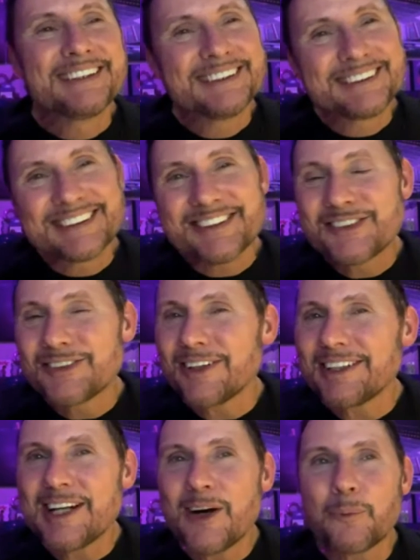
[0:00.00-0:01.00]
They
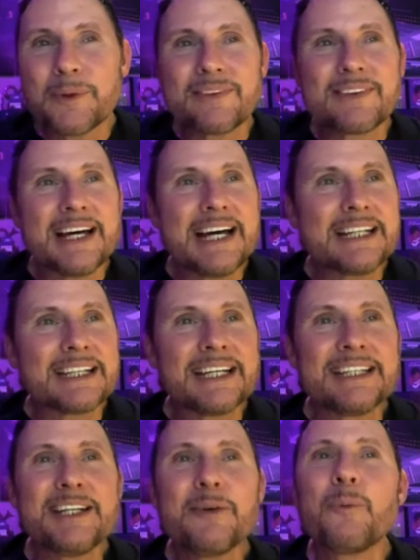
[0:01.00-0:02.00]
started out with that,
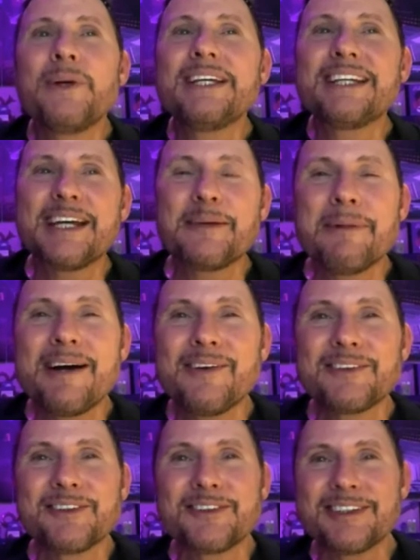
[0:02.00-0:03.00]
and then we came
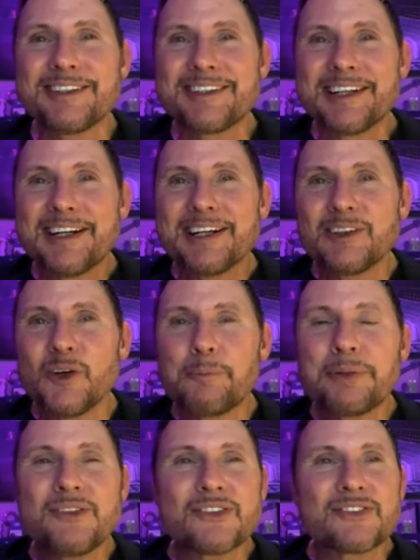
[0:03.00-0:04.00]
out and did a little
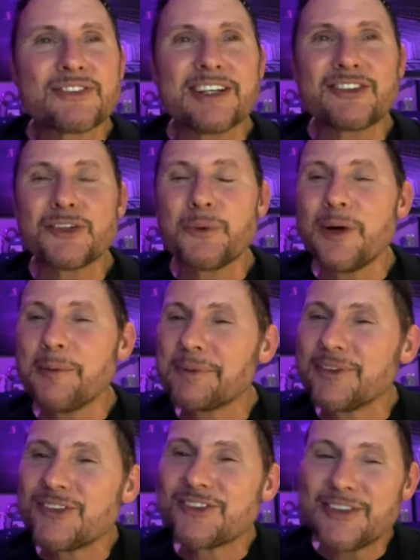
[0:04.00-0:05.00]
piece of Sex You Up,
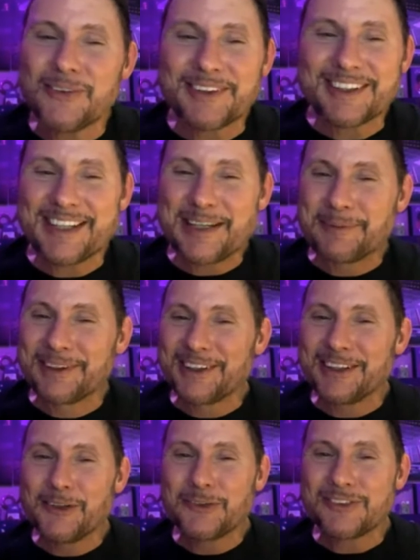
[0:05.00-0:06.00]
and Silk came and
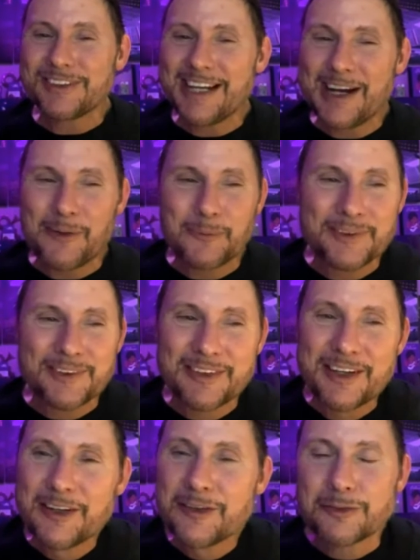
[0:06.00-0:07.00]
closed it out with
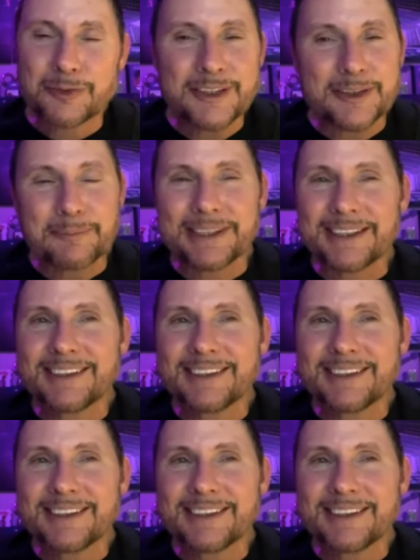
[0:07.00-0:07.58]
Freak Me.